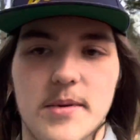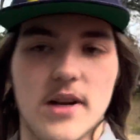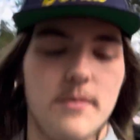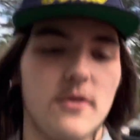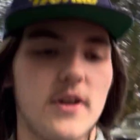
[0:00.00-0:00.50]
it
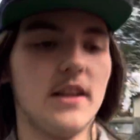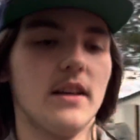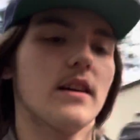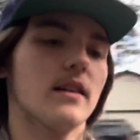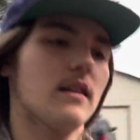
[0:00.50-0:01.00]
up or
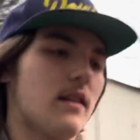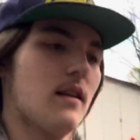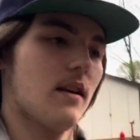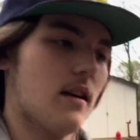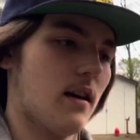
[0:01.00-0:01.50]
anything.
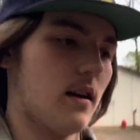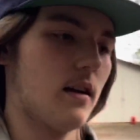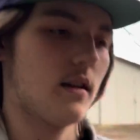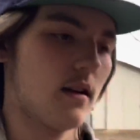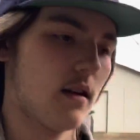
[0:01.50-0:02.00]

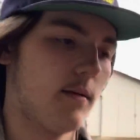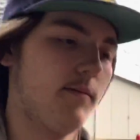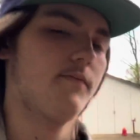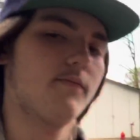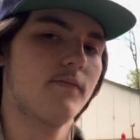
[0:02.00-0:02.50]

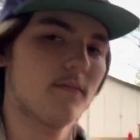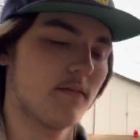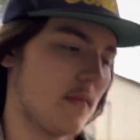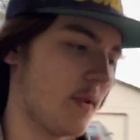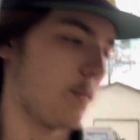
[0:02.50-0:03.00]

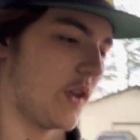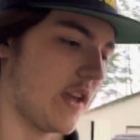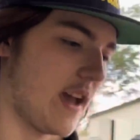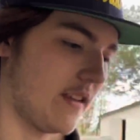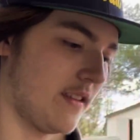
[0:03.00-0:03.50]
But
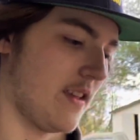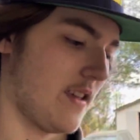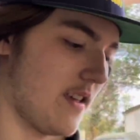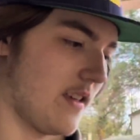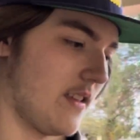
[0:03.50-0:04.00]
yeah,
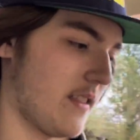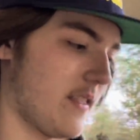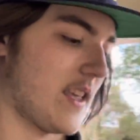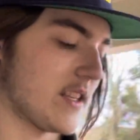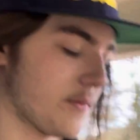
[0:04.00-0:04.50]

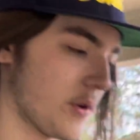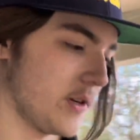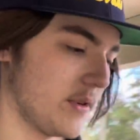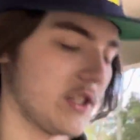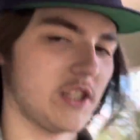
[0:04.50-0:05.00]
that's
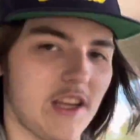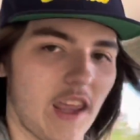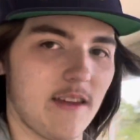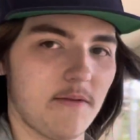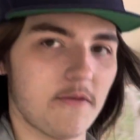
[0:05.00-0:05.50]
pretty much
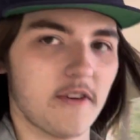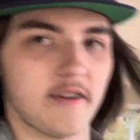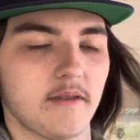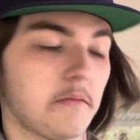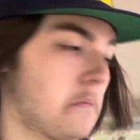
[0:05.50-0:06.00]
it
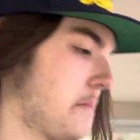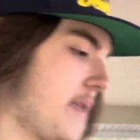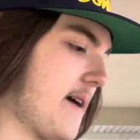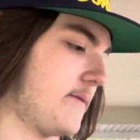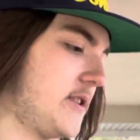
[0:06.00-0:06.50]
for the
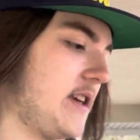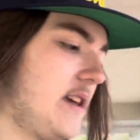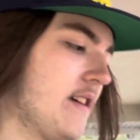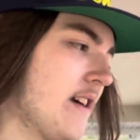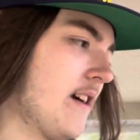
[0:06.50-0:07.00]

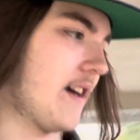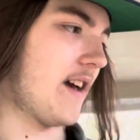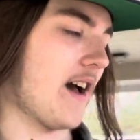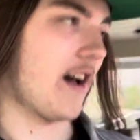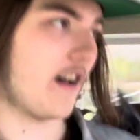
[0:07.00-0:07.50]
FC.
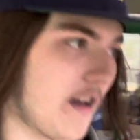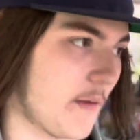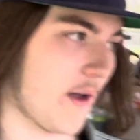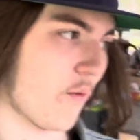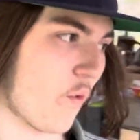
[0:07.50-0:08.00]

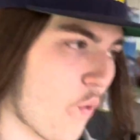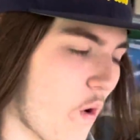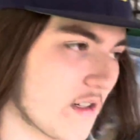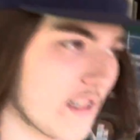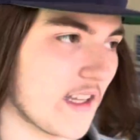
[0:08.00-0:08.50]
I
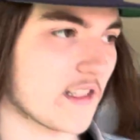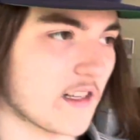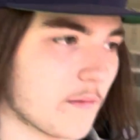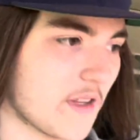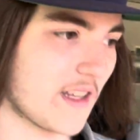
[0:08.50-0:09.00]
want to get
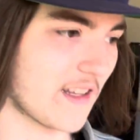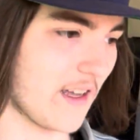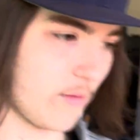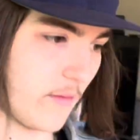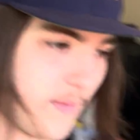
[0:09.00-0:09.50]
something
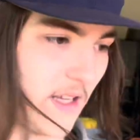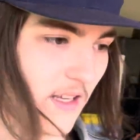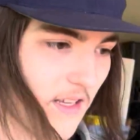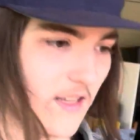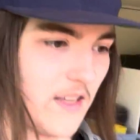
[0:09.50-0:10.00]
that would be
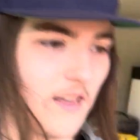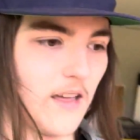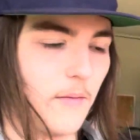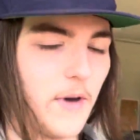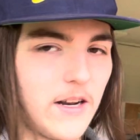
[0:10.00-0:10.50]

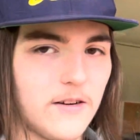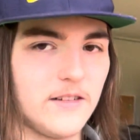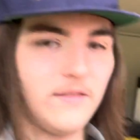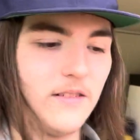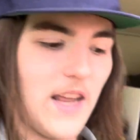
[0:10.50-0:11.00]
a better
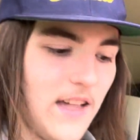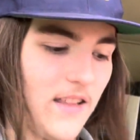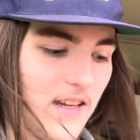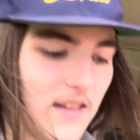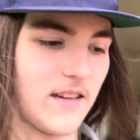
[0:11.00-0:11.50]

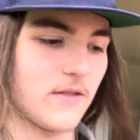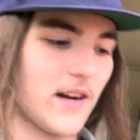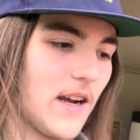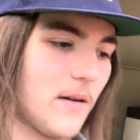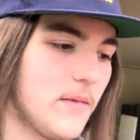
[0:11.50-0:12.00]
daily, because
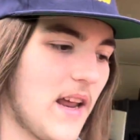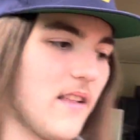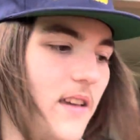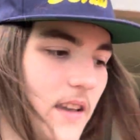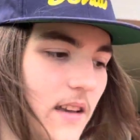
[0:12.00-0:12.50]
right now I'm
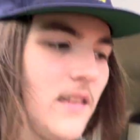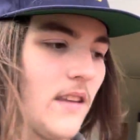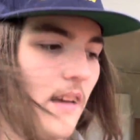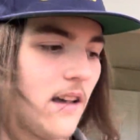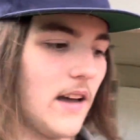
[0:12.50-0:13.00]
dailying
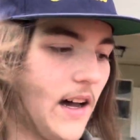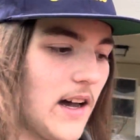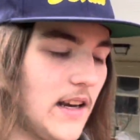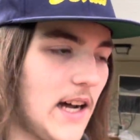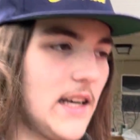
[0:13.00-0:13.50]

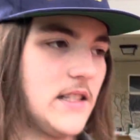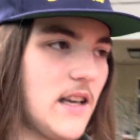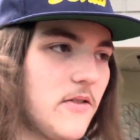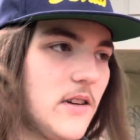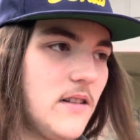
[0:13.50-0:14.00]

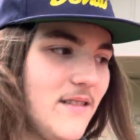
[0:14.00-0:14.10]
97